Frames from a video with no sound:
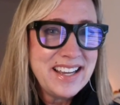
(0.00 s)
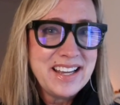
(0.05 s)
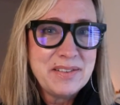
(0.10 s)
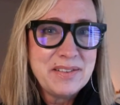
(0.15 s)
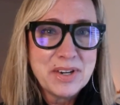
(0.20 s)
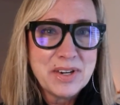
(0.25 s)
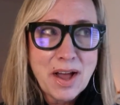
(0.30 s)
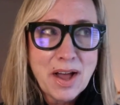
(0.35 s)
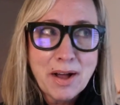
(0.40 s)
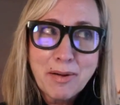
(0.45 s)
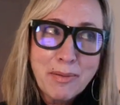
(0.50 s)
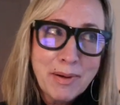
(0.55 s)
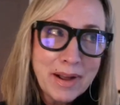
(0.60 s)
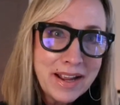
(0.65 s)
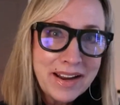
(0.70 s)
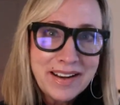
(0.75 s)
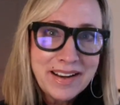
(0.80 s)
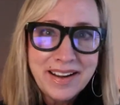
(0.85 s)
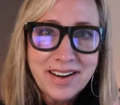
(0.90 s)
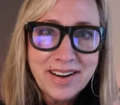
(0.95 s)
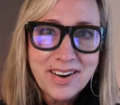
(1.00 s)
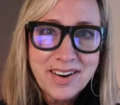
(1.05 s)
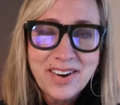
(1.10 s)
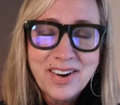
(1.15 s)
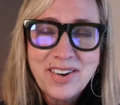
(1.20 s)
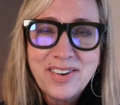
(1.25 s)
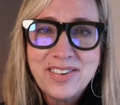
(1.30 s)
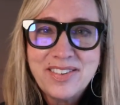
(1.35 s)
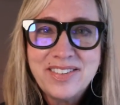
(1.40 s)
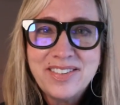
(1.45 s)
we're not quite in our
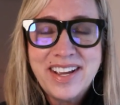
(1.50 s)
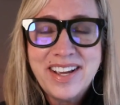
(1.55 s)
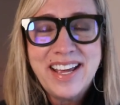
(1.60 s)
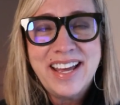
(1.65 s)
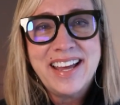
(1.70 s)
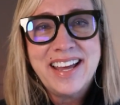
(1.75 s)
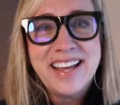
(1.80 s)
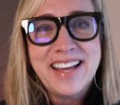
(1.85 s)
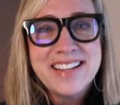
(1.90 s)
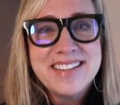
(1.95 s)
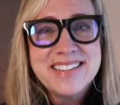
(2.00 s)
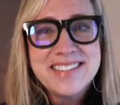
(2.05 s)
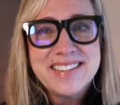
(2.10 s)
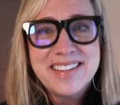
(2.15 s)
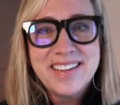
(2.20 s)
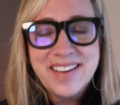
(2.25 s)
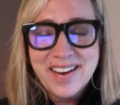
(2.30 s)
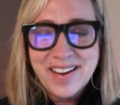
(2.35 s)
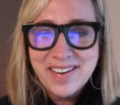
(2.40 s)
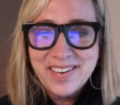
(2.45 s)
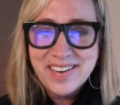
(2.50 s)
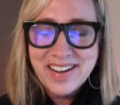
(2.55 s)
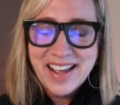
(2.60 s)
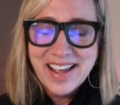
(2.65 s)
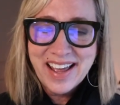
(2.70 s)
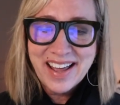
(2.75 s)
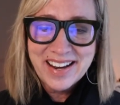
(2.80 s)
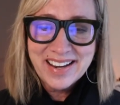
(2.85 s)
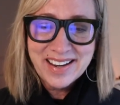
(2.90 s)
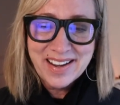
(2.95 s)
own heads,
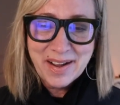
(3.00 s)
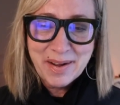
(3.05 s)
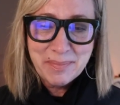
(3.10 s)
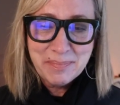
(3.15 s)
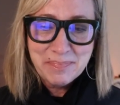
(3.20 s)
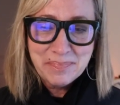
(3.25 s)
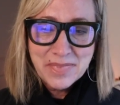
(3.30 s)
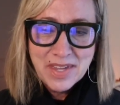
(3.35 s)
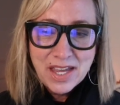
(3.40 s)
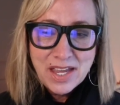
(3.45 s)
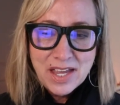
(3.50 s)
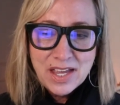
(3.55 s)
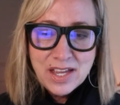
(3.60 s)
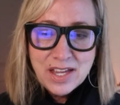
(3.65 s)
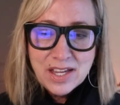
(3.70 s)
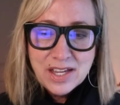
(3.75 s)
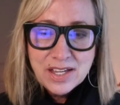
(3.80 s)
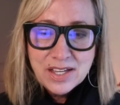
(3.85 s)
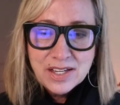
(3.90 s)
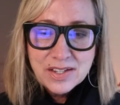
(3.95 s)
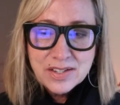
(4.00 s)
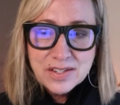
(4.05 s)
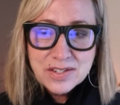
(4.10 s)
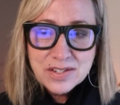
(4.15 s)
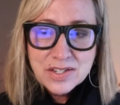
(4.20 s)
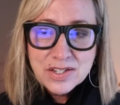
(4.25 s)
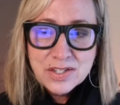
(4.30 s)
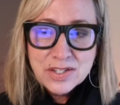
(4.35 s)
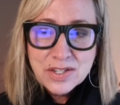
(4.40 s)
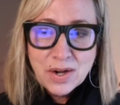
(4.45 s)
and
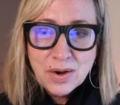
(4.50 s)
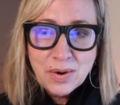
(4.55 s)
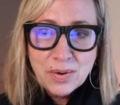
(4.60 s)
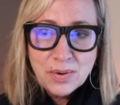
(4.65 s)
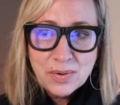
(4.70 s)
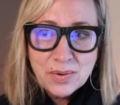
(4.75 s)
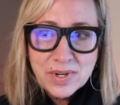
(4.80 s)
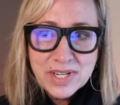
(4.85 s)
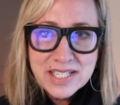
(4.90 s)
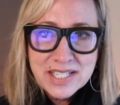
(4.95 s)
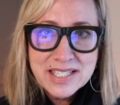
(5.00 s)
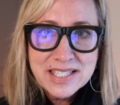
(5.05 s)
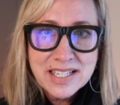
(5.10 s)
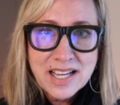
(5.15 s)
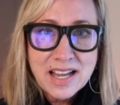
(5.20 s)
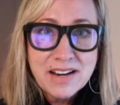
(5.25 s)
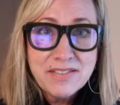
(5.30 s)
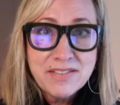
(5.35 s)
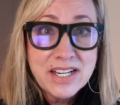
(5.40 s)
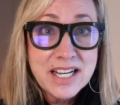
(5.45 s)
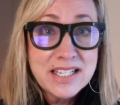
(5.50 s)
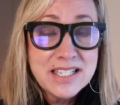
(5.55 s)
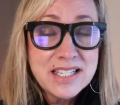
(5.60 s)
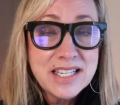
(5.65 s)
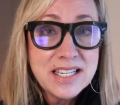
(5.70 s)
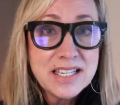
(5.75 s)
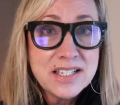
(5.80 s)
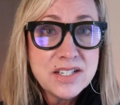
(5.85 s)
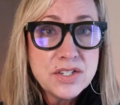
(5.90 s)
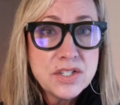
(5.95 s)
so it's kind of a nice
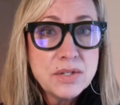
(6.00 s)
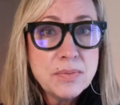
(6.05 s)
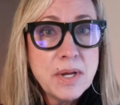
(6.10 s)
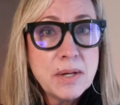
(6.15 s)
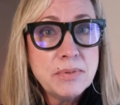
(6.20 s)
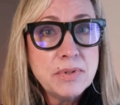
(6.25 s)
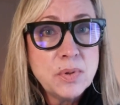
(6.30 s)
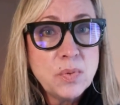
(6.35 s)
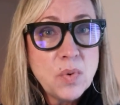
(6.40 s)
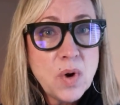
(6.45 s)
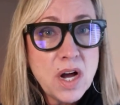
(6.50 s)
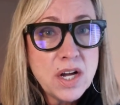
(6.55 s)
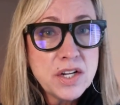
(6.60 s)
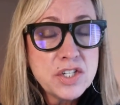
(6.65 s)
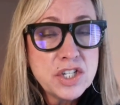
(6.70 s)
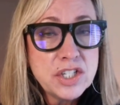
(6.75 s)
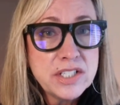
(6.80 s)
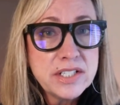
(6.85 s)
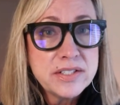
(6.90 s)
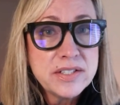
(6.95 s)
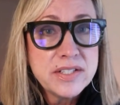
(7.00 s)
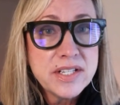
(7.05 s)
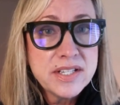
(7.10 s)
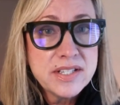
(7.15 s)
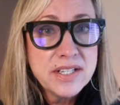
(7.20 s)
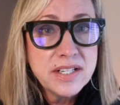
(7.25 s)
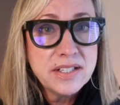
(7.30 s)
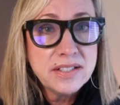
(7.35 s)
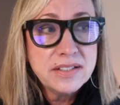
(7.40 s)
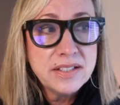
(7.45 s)
thing just to be able to watch and to
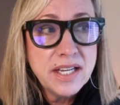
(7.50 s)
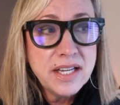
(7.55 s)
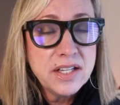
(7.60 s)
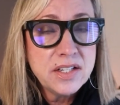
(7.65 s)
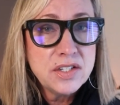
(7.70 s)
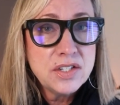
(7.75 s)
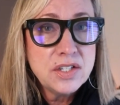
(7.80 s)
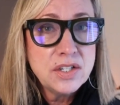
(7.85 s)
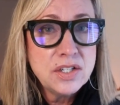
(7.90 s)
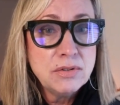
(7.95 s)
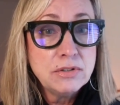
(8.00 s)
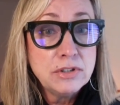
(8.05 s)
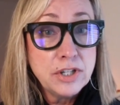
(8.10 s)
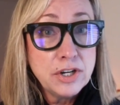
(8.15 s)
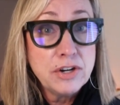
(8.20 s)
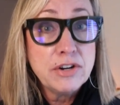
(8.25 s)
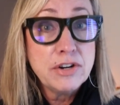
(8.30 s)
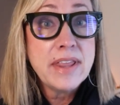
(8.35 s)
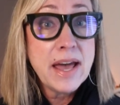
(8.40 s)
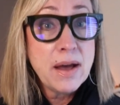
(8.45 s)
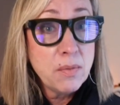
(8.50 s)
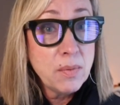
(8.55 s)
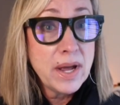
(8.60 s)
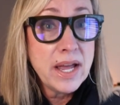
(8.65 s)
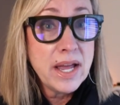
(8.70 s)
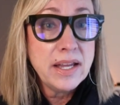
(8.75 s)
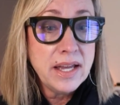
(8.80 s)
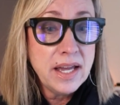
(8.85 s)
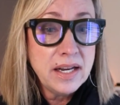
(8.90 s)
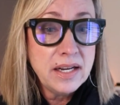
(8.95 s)
listen and to learn that way.
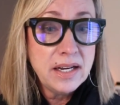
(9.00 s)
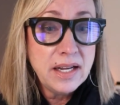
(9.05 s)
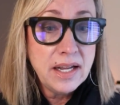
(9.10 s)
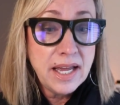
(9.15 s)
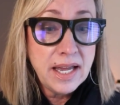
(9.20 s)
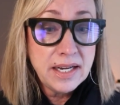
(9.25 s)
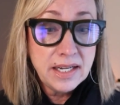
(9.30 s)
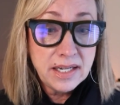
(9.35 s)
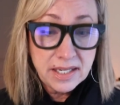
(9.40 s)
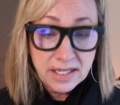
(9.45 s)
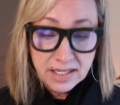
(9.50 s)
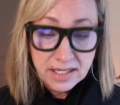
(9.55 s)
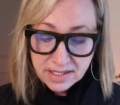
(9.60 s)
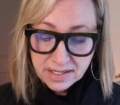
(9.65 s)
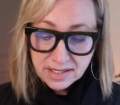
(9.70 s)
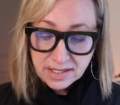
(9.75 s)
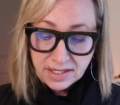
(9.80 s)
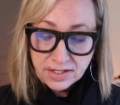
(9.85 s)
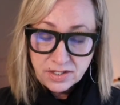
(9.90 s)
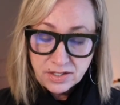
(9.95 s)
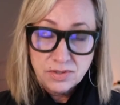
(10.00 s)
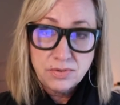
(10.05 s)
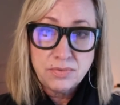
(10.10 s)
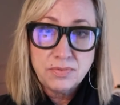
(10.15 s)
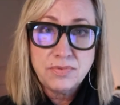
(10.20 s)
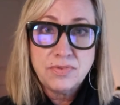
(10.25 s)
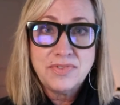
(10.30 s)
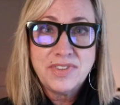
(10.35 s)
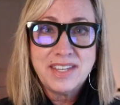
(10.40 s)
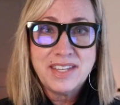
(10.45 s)
And it is, I do
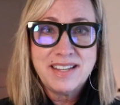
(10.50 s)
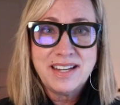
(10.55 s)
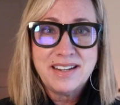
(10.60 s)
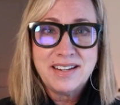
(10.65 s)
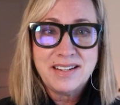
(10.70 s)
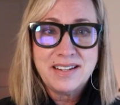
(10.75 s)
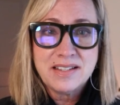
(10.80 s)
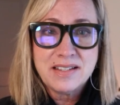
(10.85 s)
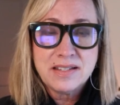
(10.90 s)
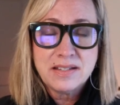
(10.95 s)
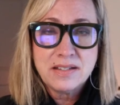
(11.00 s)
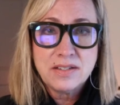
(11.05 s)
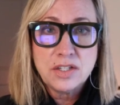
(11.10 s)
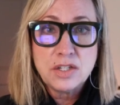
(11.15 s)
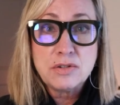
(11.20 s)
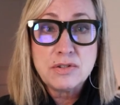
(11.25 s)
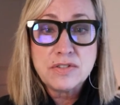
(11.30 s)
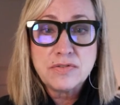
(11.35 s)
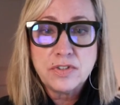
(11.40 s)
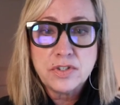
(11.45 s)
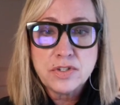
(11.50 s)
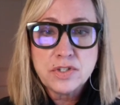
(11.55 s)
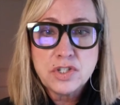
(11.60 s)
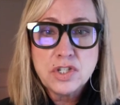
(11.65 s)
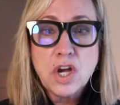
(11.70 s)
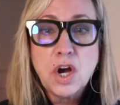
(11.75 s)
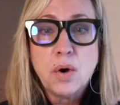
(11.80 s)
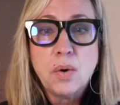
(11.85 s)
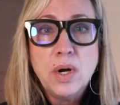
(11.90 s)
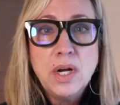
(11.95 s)
think that it is useful.
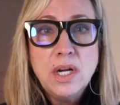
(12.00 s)
So,